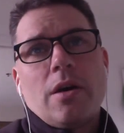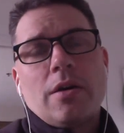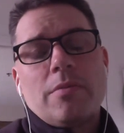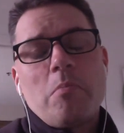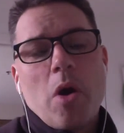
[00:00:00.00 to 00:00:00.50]

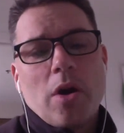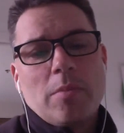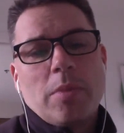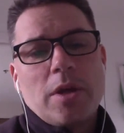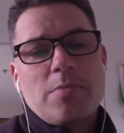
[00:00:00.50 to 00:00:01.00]

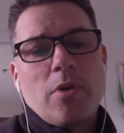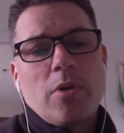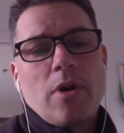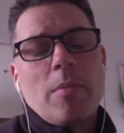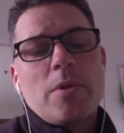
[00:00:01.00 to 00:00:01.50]
marketplace
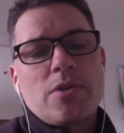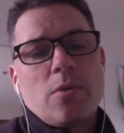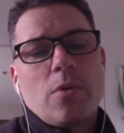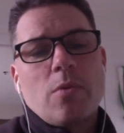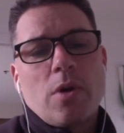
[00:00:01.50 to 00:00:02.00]
program. And so
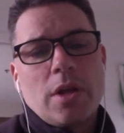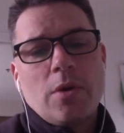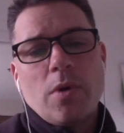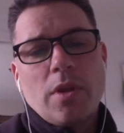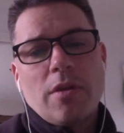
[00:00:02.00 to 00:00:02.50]
we're working
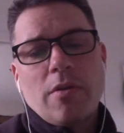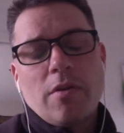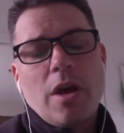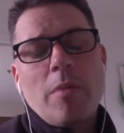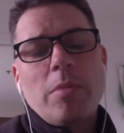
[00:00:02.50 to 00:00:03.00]
with a
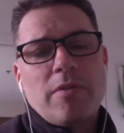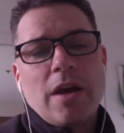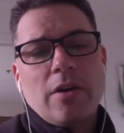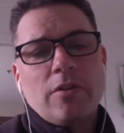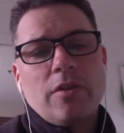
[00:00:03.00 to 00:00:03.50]
couple of
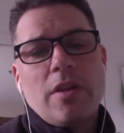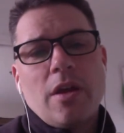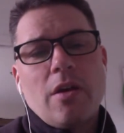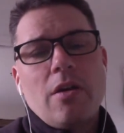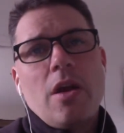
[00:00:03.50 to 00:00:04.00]
faculty
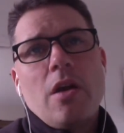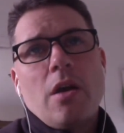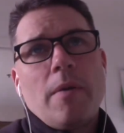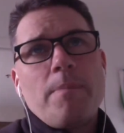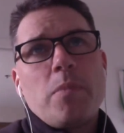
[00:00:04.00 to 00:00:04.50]
there.
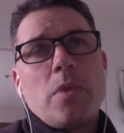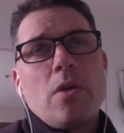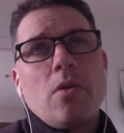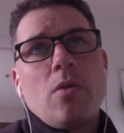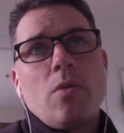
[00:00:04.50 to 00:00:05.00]

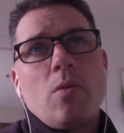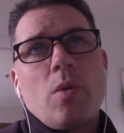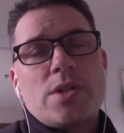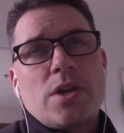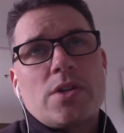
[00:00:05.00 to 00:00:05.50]

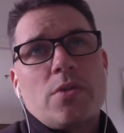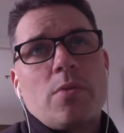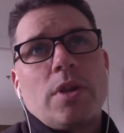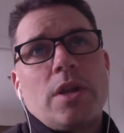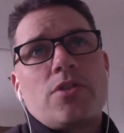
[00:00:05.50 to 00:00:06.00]
What's also
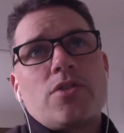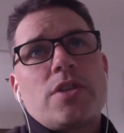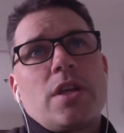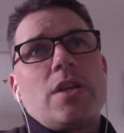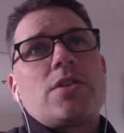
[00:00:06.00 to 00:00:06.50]
really
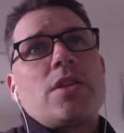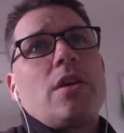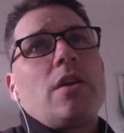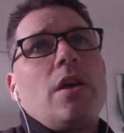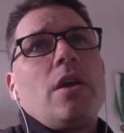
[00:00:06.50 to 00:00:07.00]
interesting is that
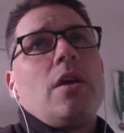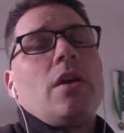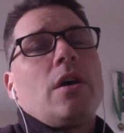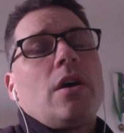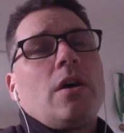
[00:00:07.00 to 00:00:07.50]

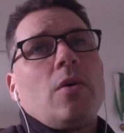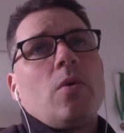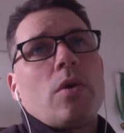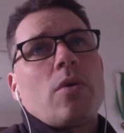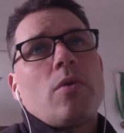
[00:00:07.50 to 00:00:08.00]

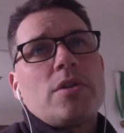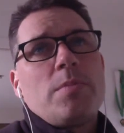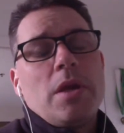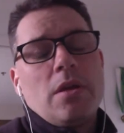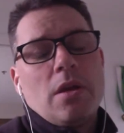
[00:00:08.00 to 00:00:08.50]
we're going to
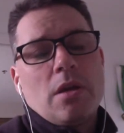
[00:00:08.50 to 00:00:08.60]
be